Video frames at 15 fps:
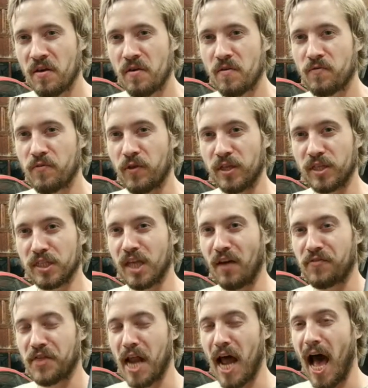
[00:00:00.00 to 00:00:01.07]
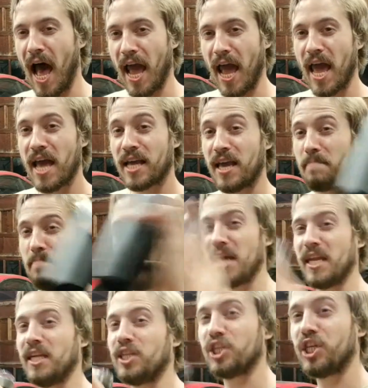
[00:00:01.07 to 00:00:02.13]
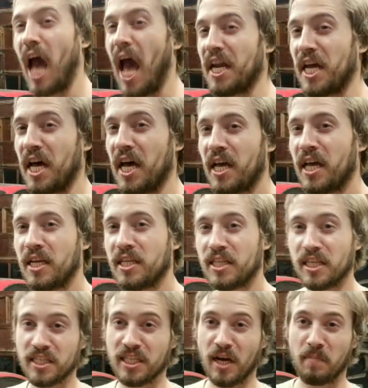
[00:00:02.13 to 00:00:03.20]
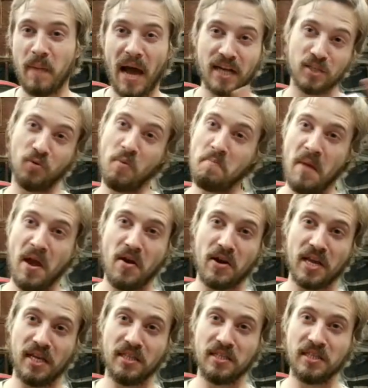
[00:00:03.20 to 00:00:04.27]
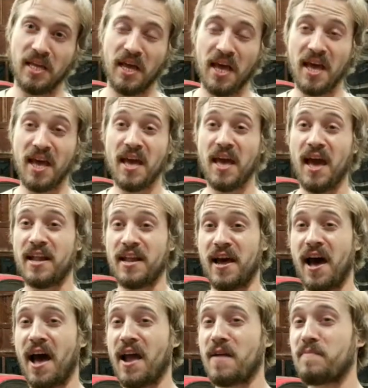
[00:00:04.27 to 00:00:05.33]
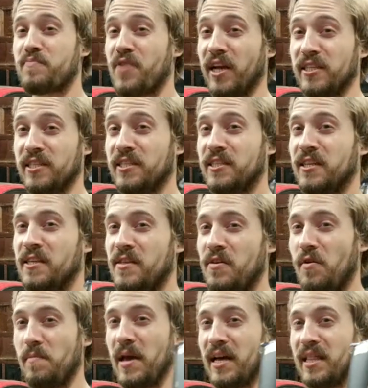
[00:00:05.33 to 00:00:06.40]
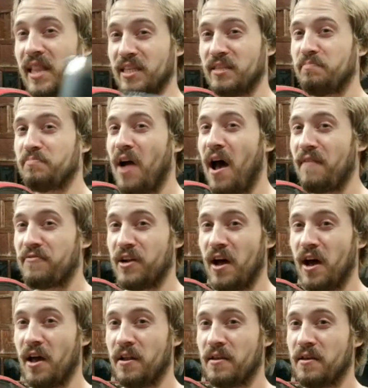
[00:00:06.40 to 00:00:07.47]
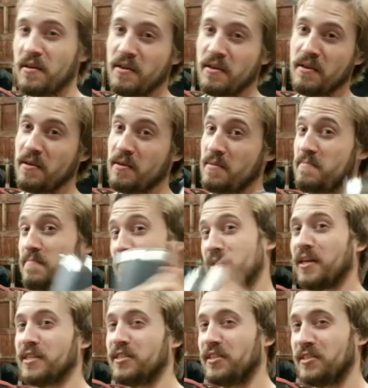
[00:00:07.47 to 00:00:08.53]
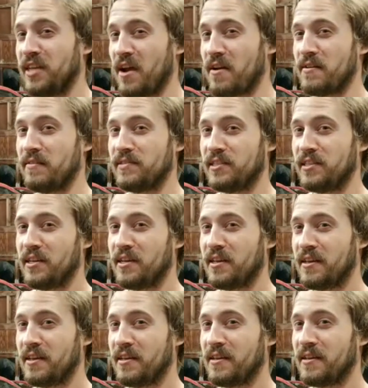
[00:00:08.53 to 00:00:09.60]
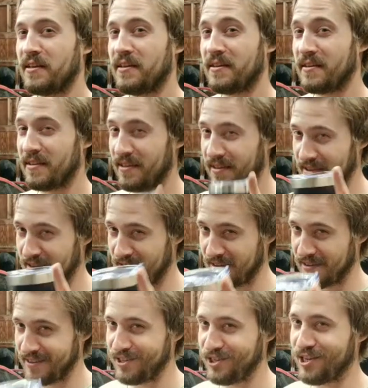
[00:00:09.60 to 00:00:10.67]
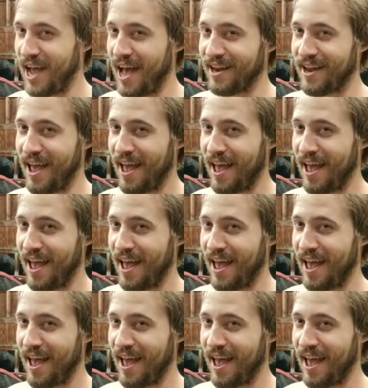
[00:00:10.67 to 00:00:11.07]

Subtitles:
for the stuff that I get made in China to sell back to Americans at a higher price that we make less profit on because of tariffs. China.